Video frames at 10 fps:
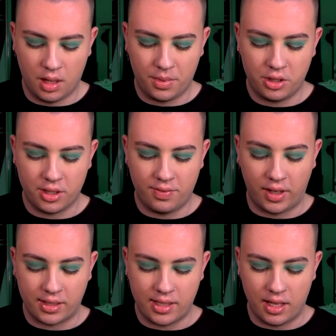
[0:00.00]
just
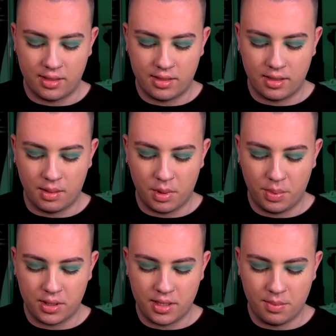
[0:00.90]
fix this. Let me
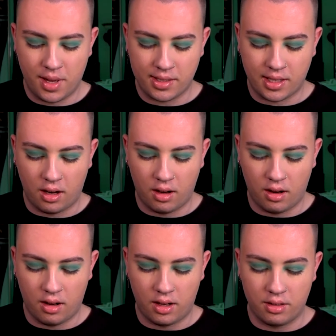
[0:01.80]
put some mascara
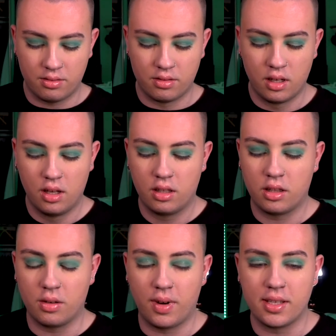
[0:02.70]
on
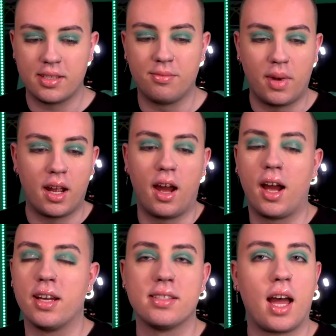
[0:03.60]
the rest of my
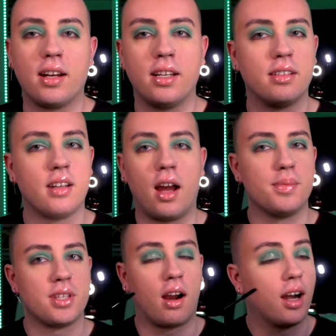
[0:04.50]
eyes. I'm
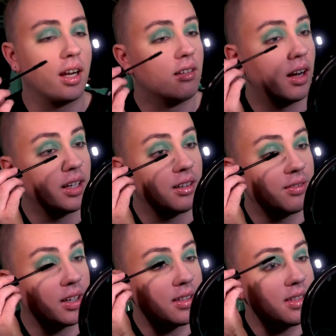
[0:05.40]
sorry. I need to
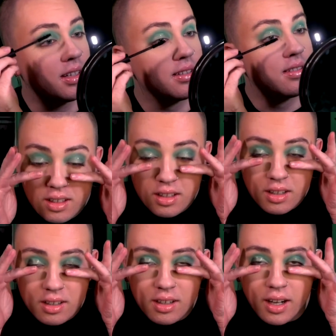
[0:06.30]
fix this. All
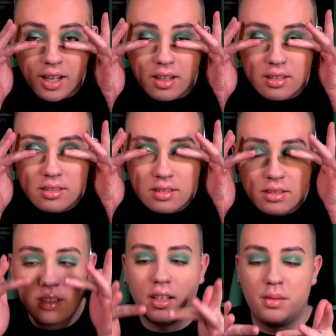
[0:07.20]
right.
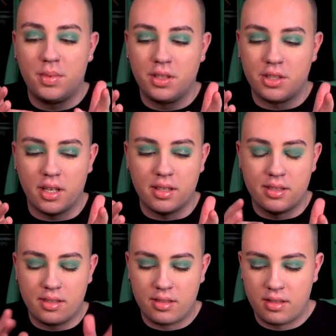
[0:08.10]
Let me
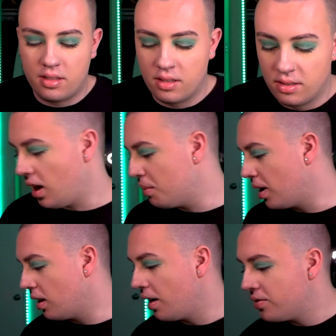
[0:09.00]
just get my life